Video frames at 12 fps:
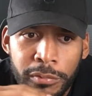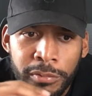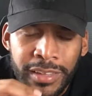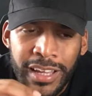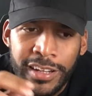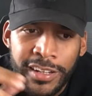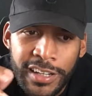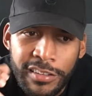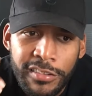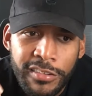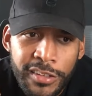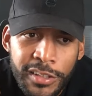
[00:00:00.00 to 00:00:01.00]
not
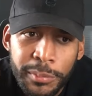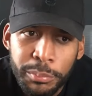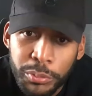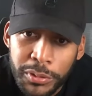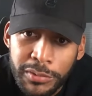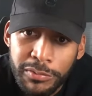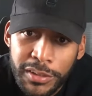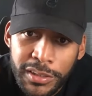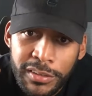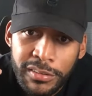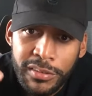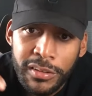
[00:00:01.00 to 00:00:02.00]
necessarily
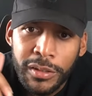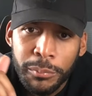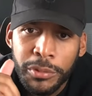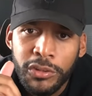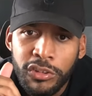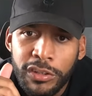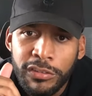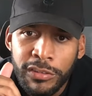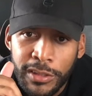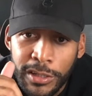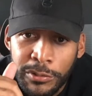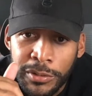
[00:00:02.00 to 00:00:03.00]
previs, but just
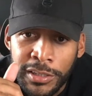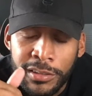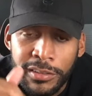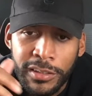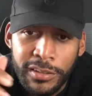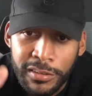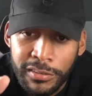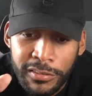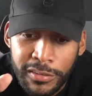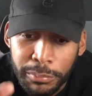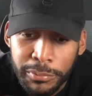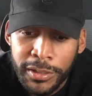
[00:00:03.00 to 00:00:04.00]
knowing that this
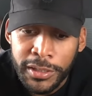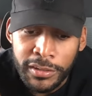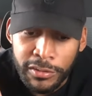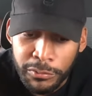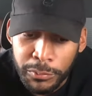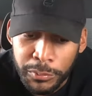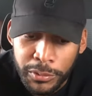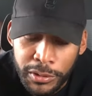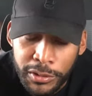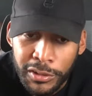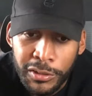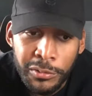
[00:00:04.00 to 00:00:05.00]
is the plan, this is what we're
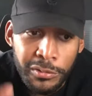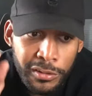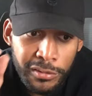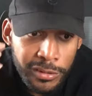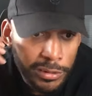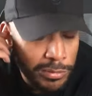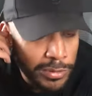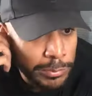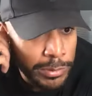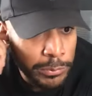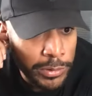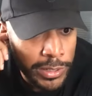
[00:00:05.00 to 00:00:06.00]
going to do, these are the team
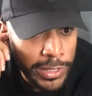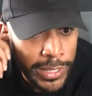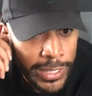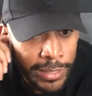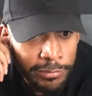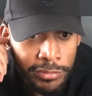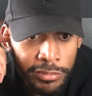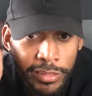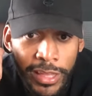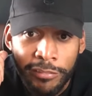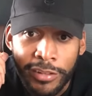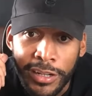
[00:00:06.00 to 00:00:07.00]
that we're going to have, and just
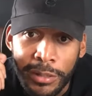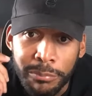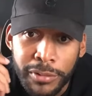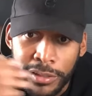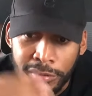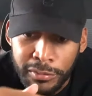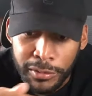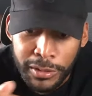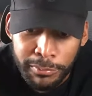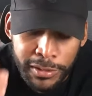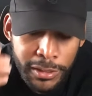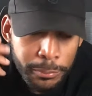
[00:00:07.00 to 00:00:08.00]
having that in place so it
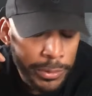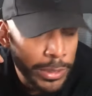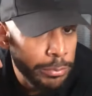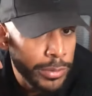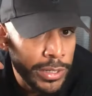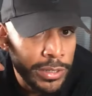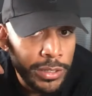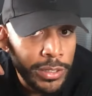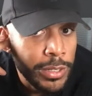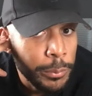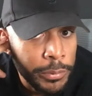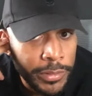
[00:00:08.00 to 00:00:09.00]
comes down a pipeline.
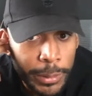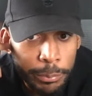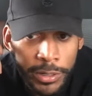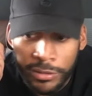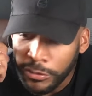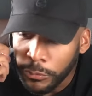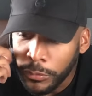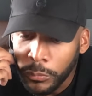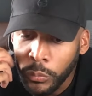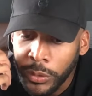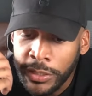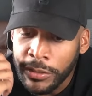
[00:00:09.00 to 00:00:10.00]
But yeah, that project went
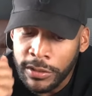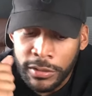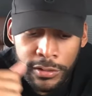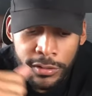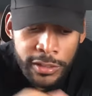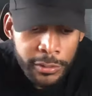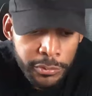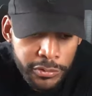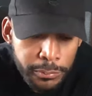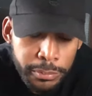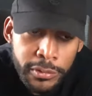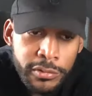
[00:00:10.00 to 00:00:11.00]
way longer than it was
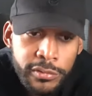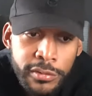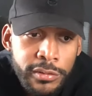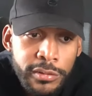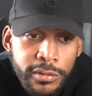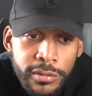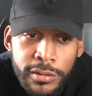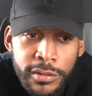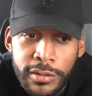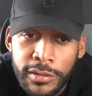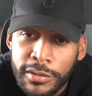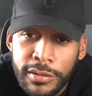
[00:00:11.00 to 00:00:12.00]
supposed to.
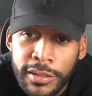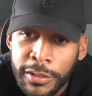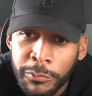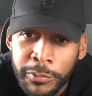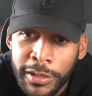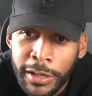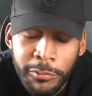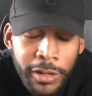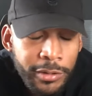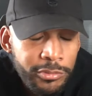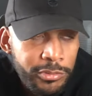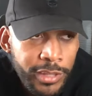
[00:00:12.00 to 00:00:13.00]
It went.
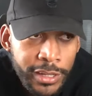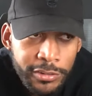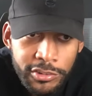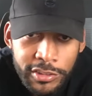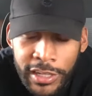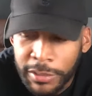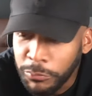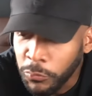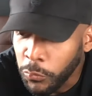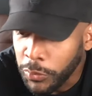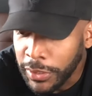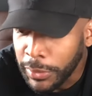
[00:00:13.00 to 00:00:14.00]
I shot
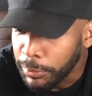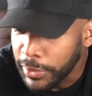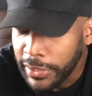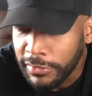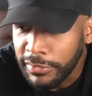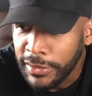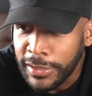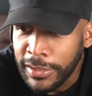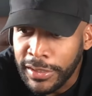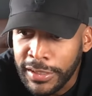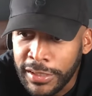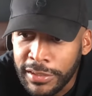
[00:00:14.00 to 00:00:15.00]
way past the
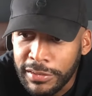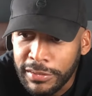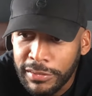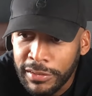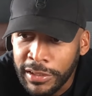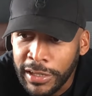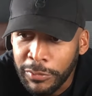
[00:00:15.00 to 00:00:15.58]
deadline, and